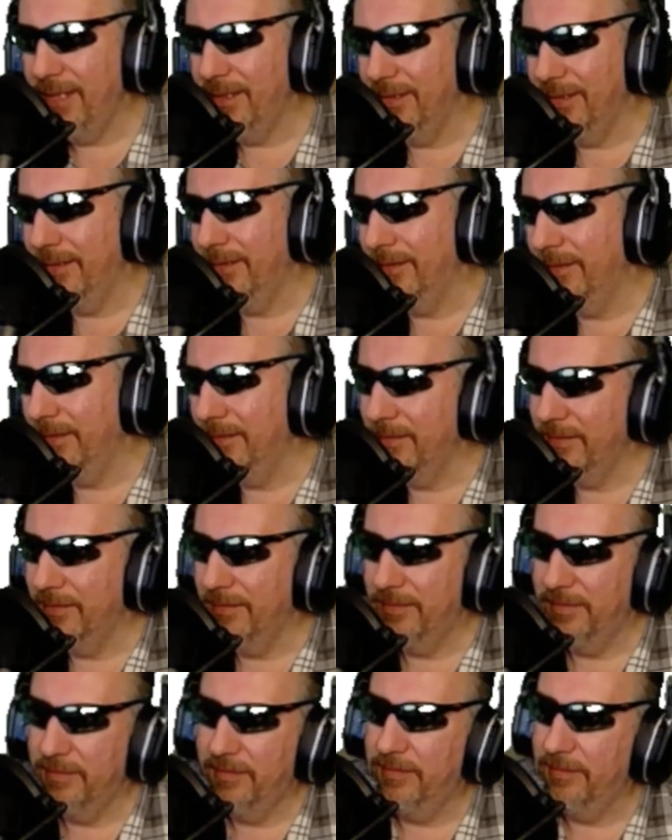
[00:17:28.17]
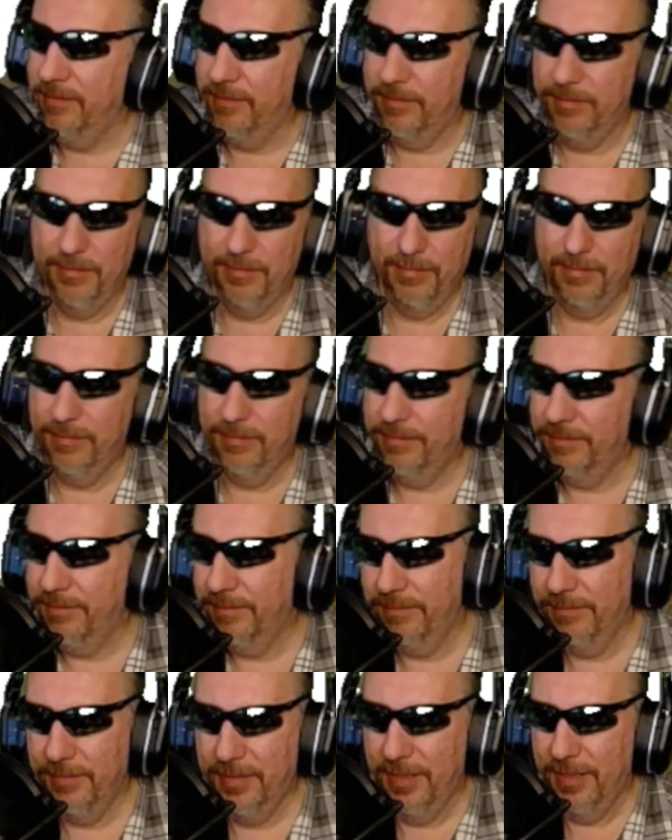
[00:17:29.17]
Is
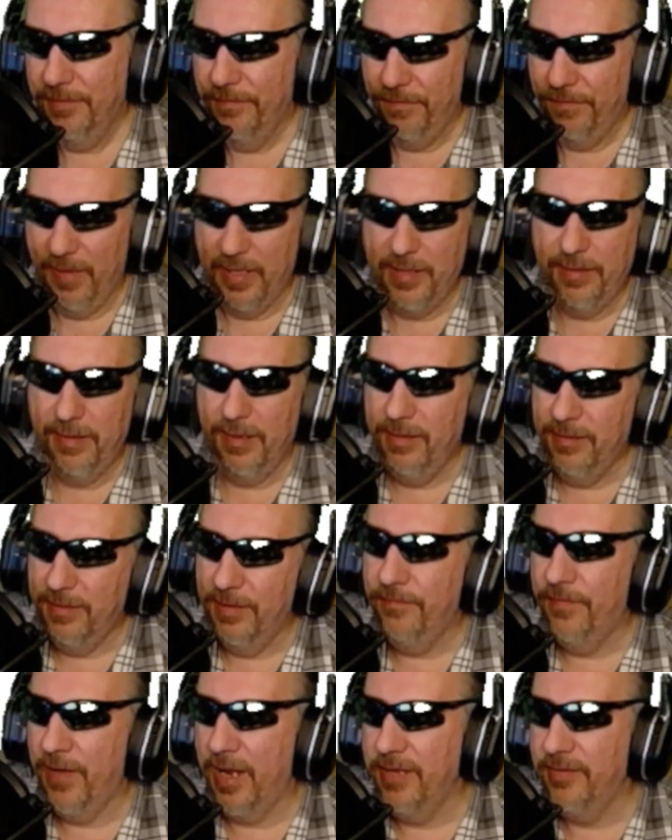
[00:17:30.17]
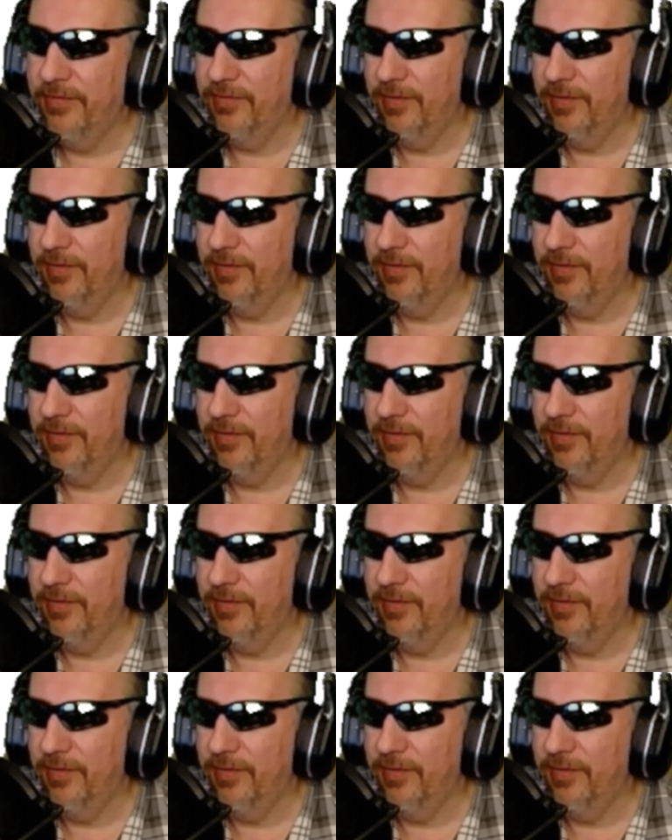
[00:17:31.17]
conflicting device?